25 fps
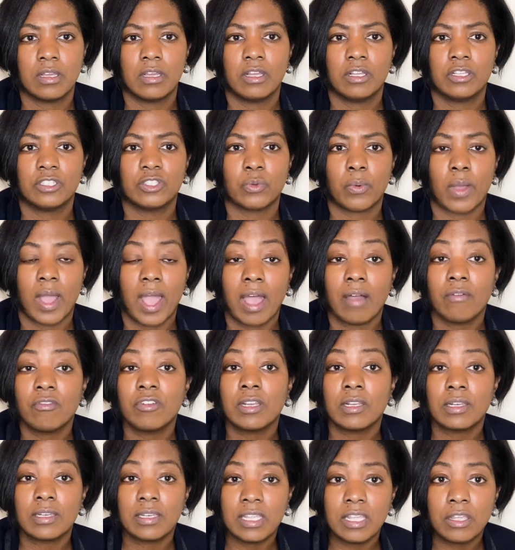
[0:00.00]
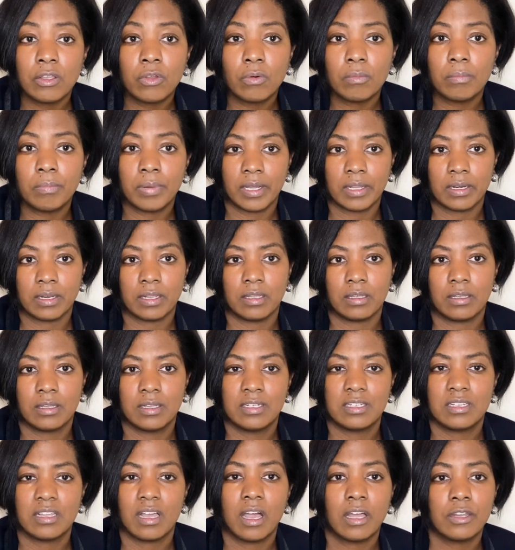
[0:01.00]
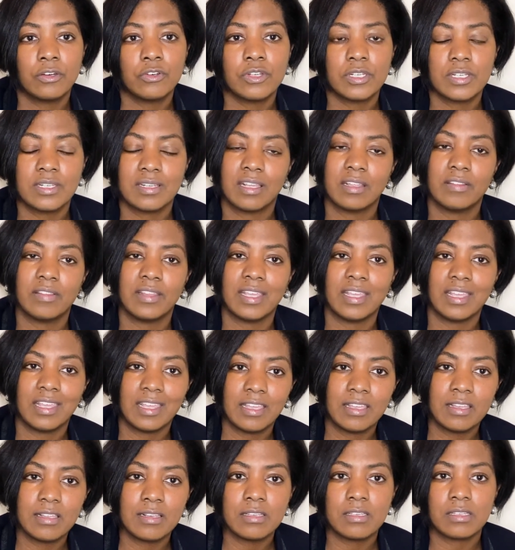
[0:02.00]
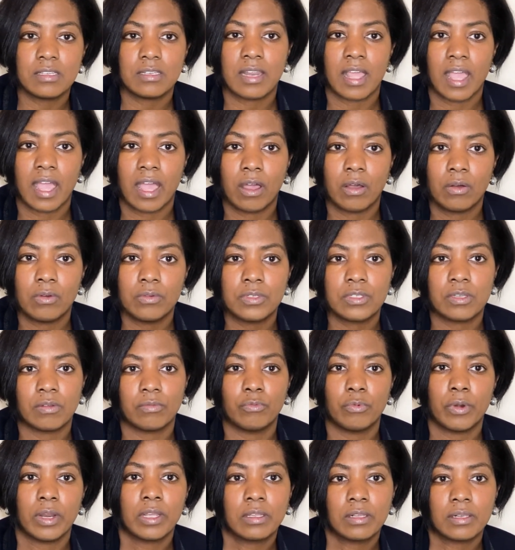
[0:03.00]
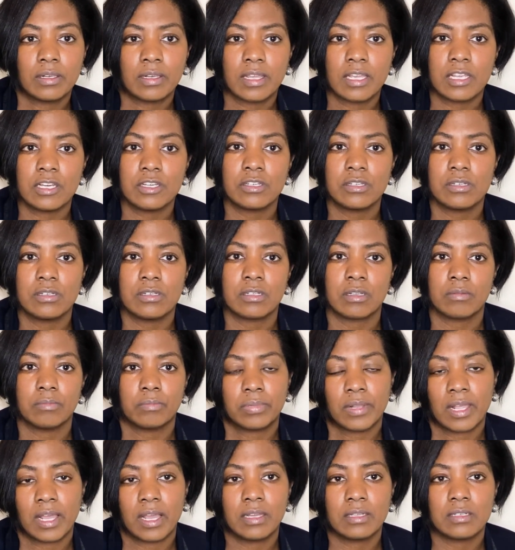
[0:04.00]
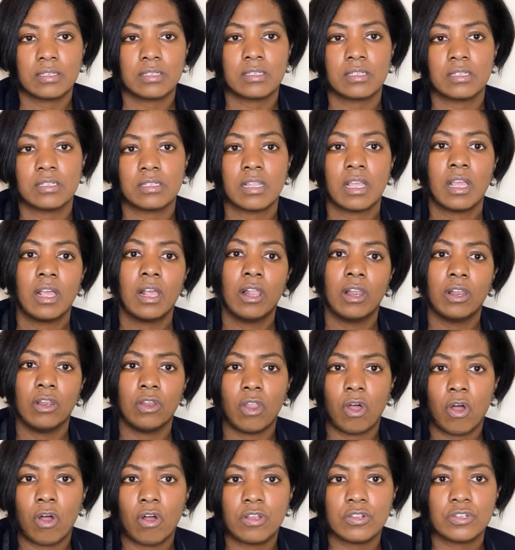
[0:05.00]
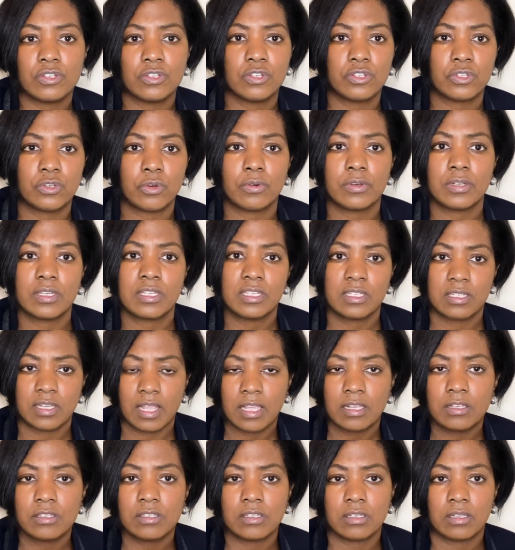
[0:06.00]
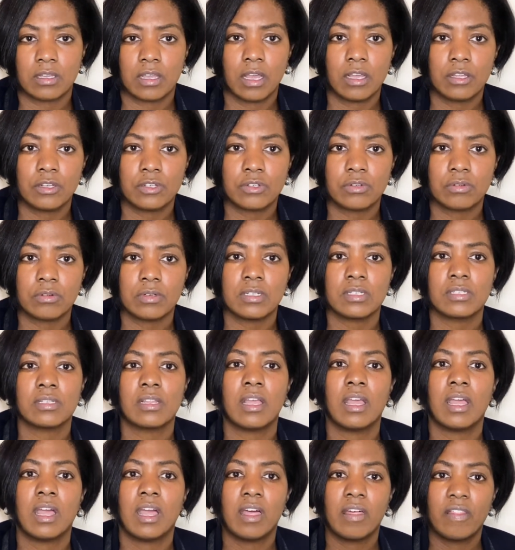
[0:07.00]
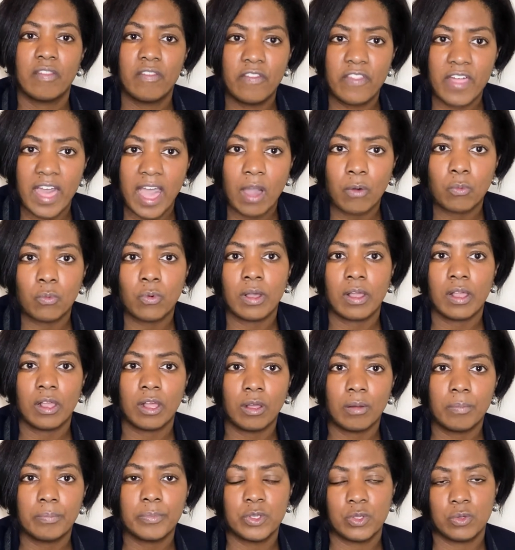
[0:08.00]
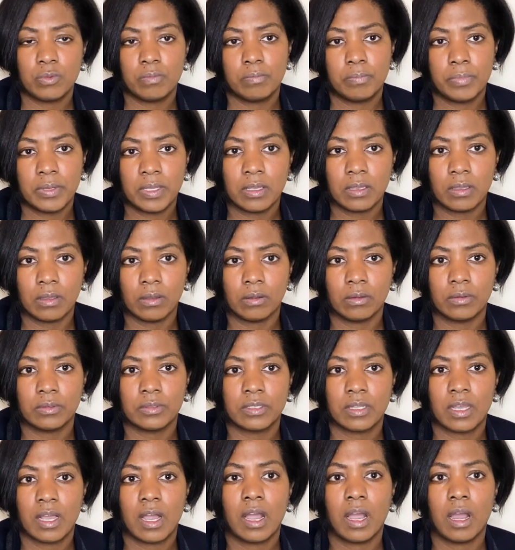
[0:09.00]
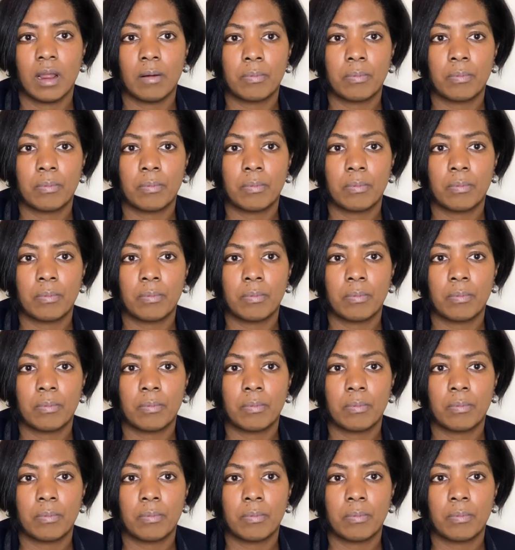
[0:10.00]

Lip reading: So having a legal buddy to understand the ins and outs of regulations, compliances, laws in certain states and countries, that will help you build a